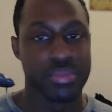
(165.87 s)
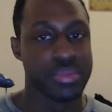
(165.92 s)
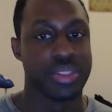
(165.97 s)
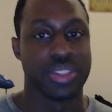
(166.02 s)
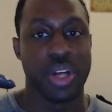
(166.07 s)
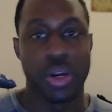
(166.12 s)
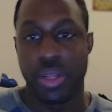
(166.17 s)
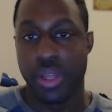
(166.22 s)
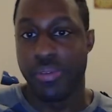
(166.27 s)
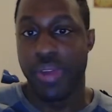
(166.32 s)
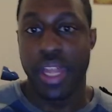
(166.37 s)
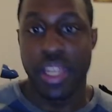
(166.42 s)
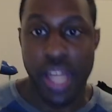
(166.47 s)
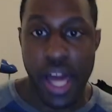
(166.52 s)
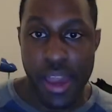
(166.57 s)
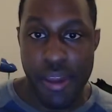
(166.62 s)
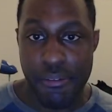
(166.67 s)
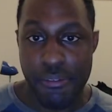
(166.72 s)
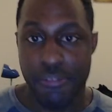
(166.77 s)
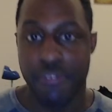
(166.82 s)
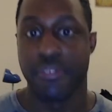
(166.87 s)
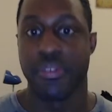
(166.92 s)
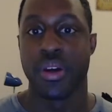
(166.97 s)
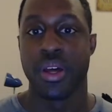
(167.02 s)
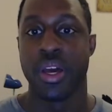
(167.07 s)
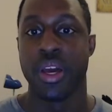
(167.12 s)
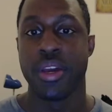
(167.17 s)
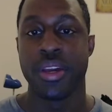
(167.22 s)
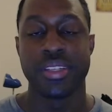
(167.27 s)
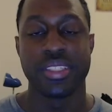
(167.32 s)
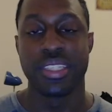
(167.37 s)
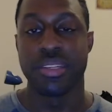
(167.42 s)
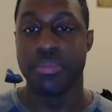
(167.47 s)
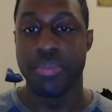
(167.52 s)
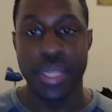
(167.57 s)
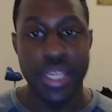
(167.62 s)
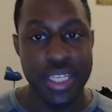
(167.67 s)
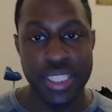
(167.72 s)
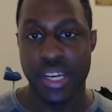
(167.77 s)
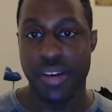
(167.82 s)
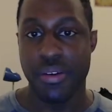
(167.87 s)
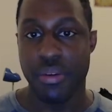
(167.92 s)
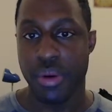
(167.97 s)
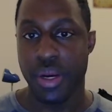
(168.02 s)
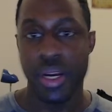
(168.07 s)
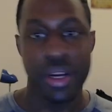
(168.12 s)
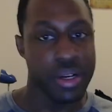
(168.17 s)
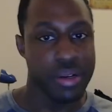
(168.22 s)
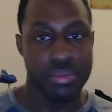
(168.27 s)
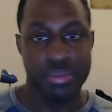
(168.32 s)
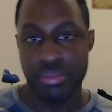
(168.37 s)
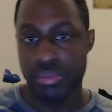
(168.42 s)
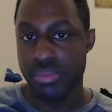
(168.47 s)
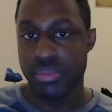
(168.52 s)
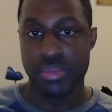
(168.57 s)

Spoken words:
start living life. You see bees everywhere.